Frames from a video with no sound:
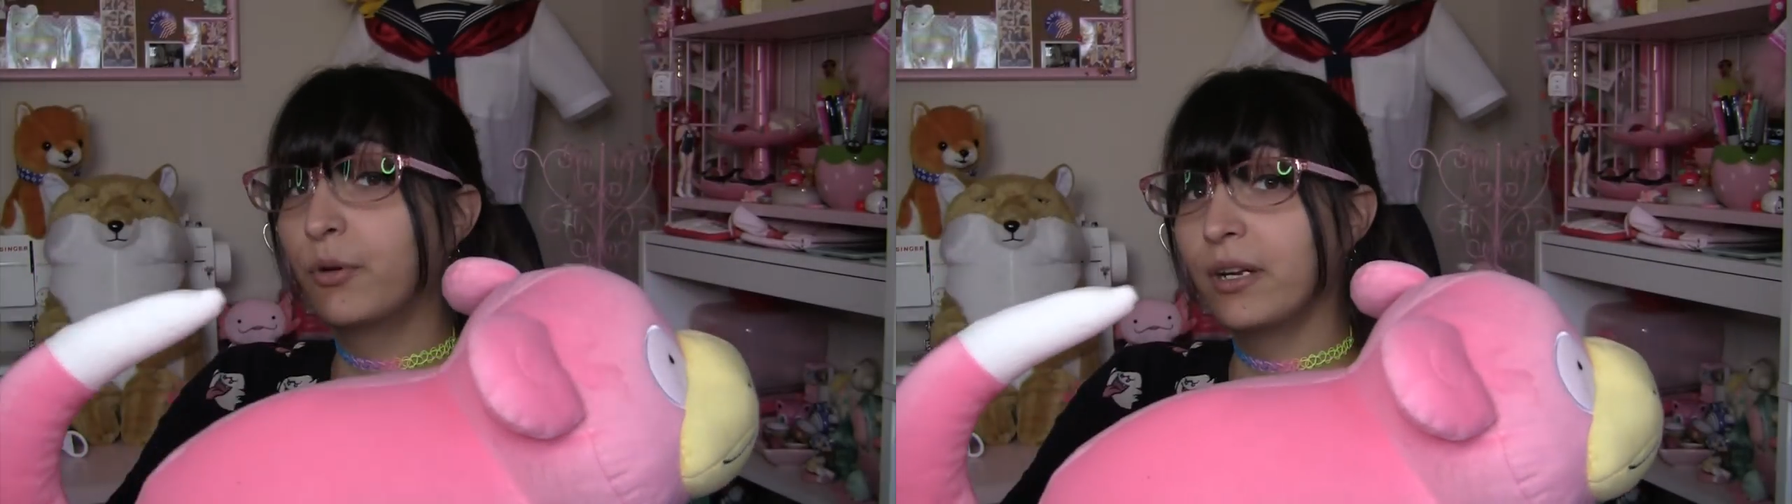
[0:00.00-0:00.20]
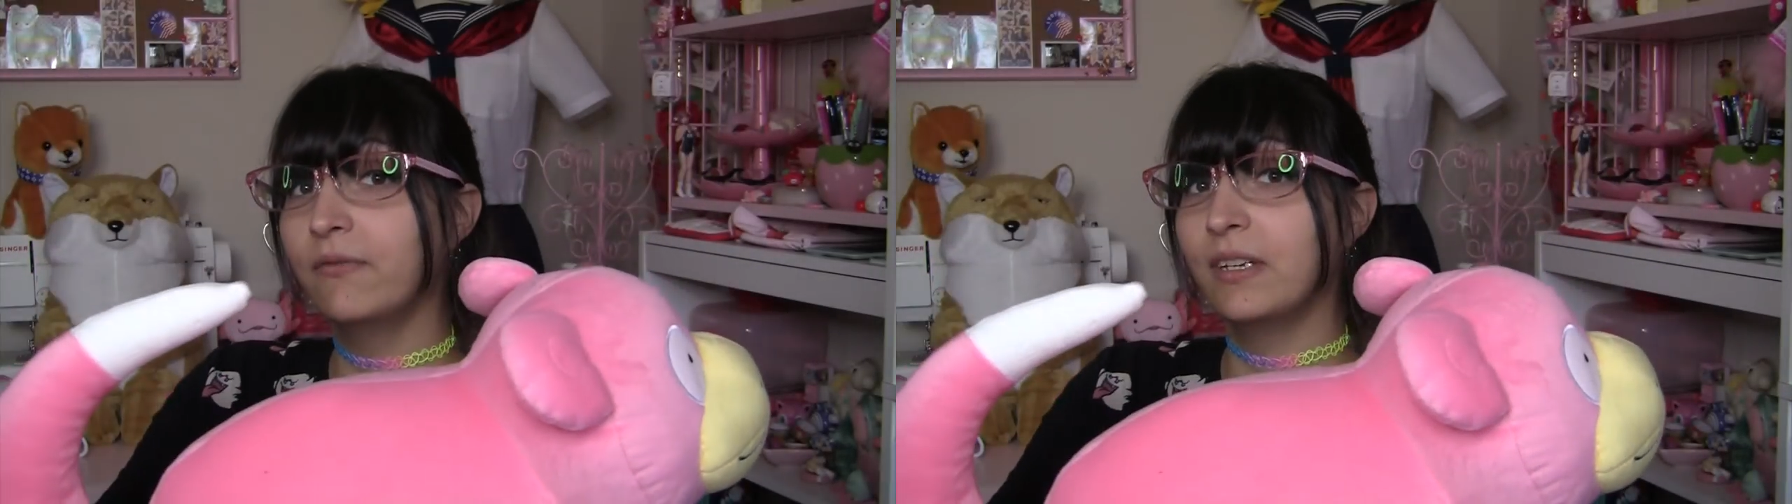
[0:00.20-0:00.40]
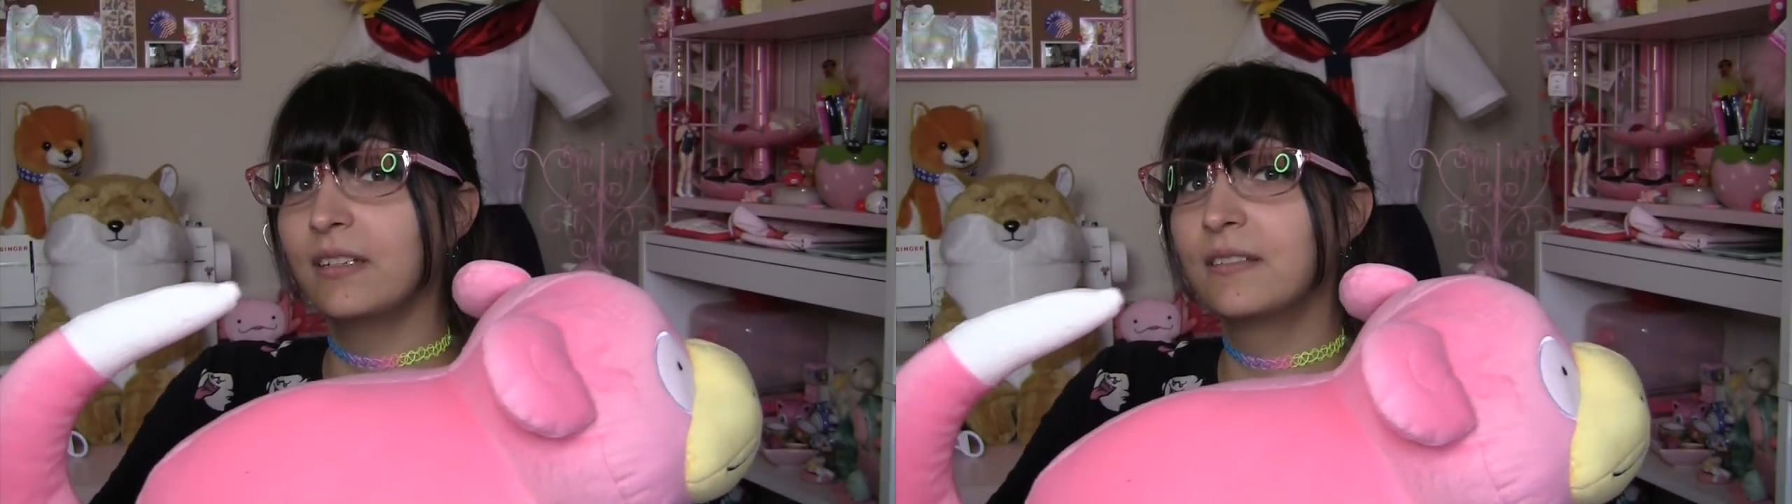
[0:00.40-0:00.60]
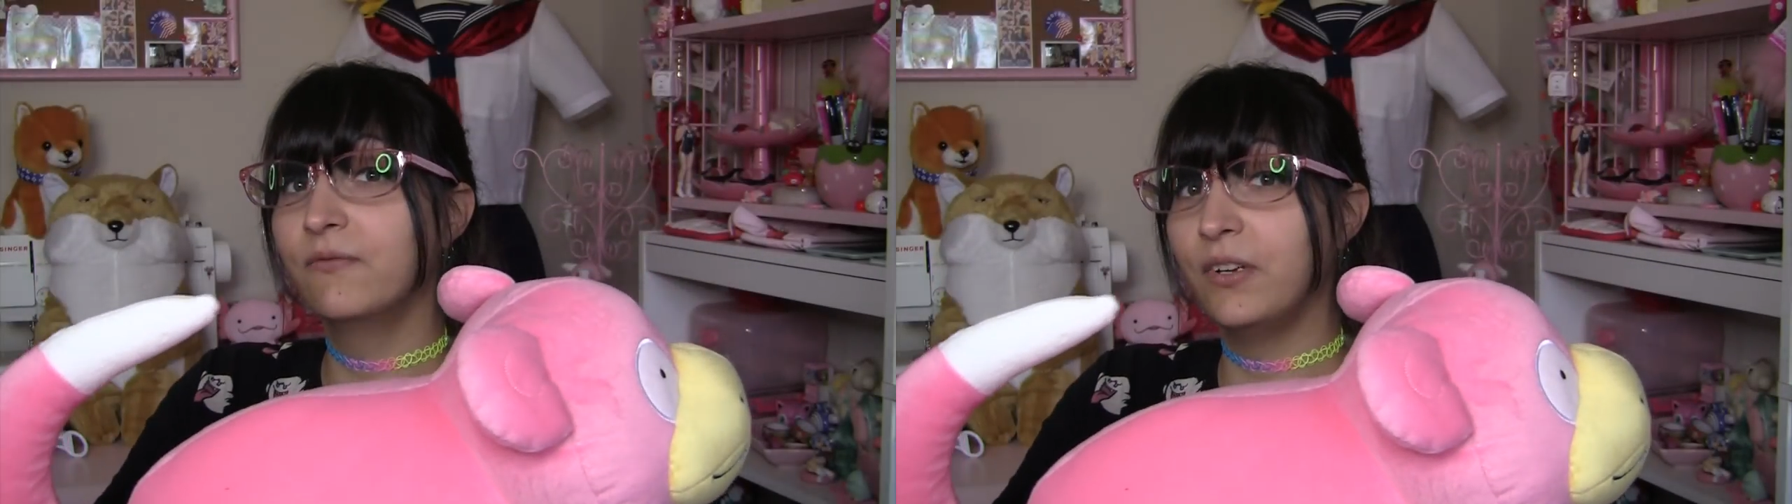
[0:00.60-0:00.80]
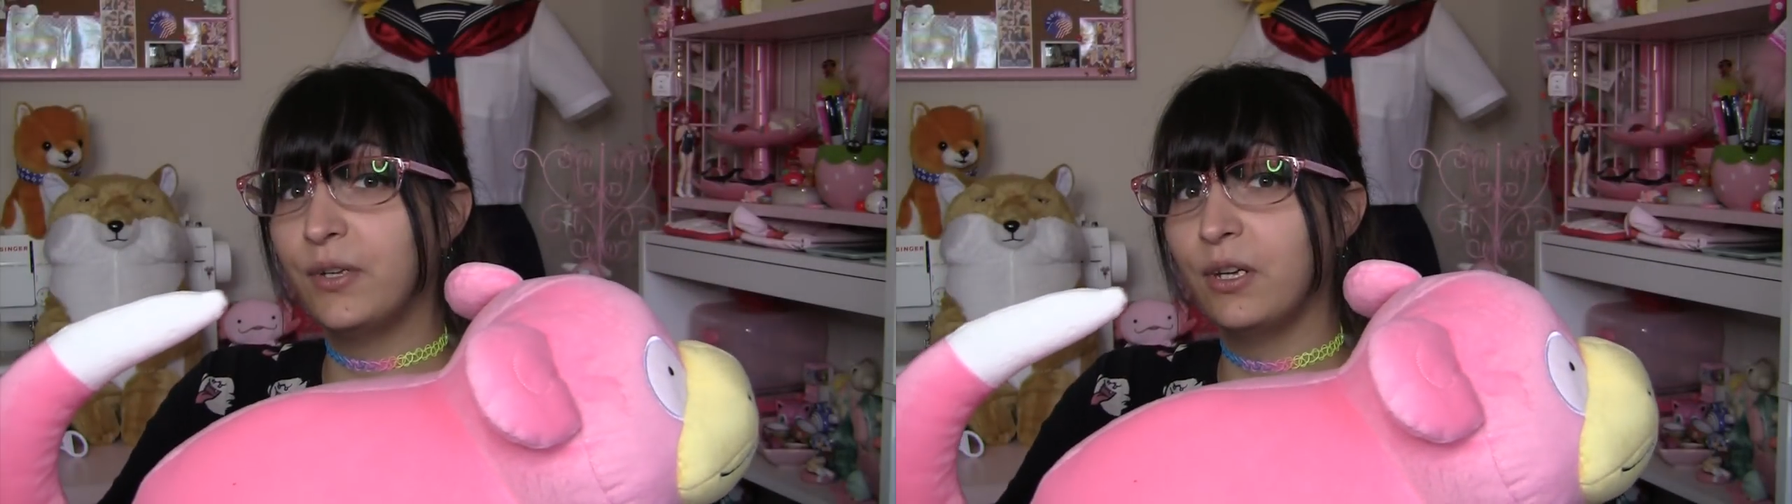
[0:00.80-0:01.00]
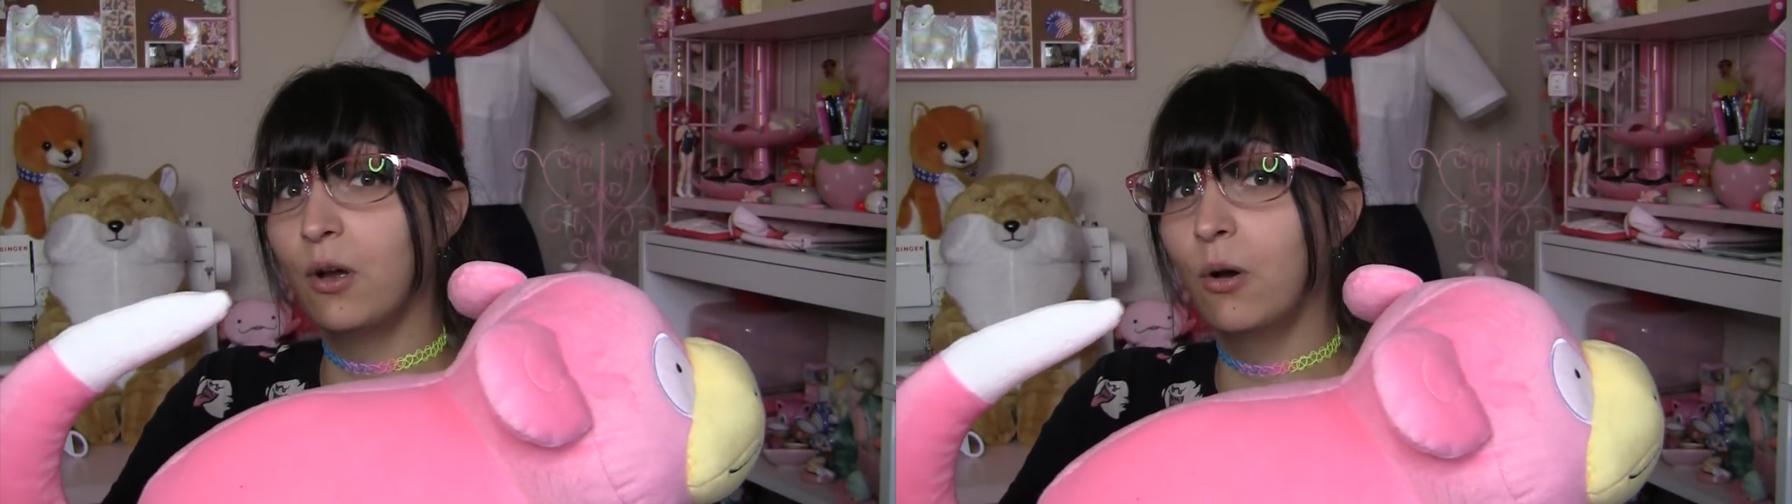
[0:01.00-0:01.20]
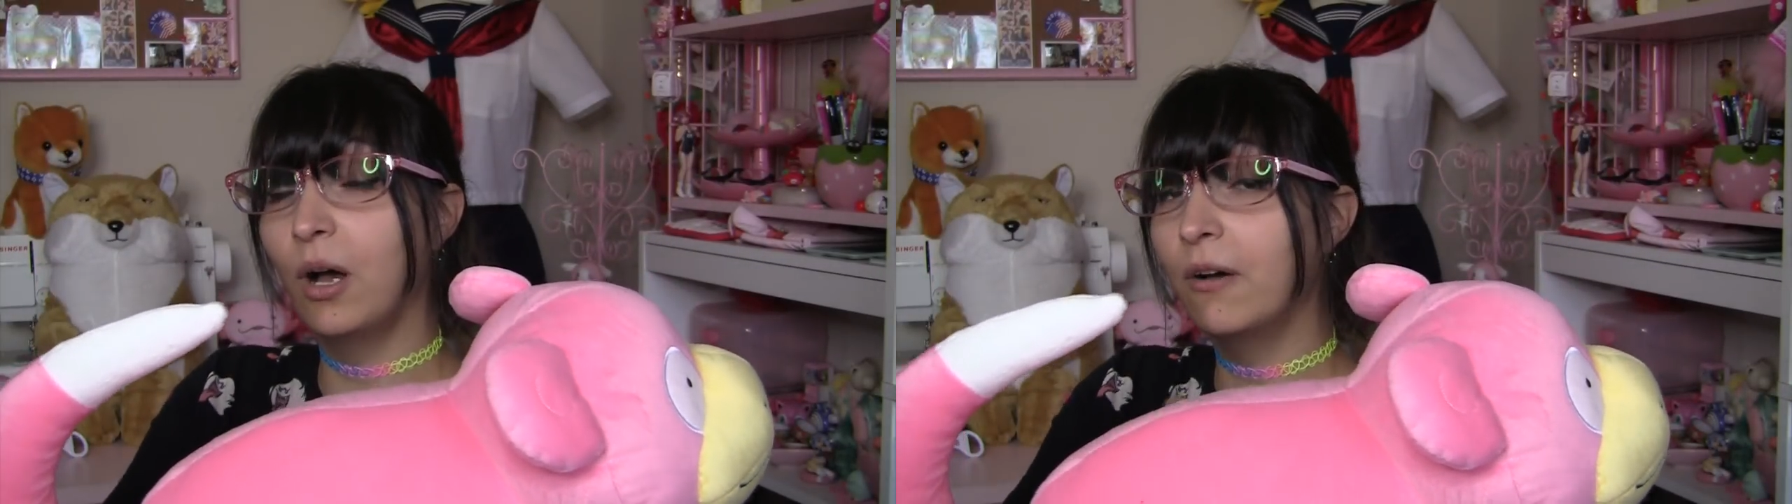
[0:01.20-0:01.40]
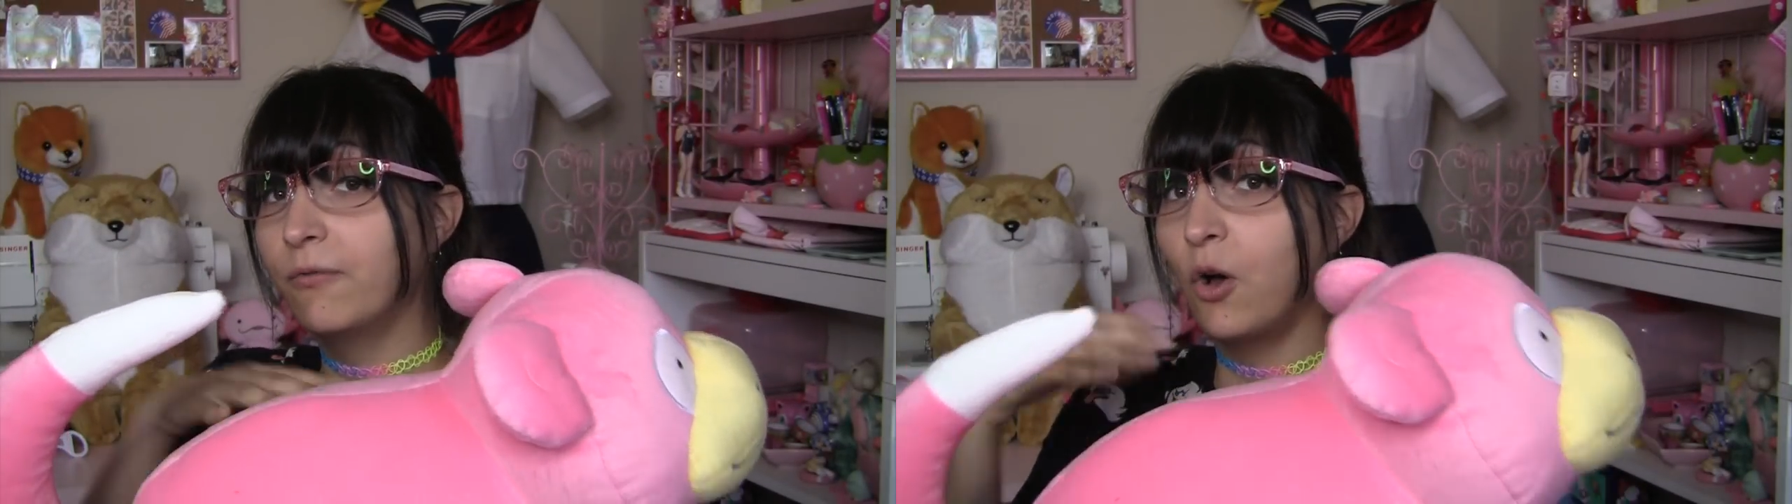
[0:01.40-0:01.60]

previous video of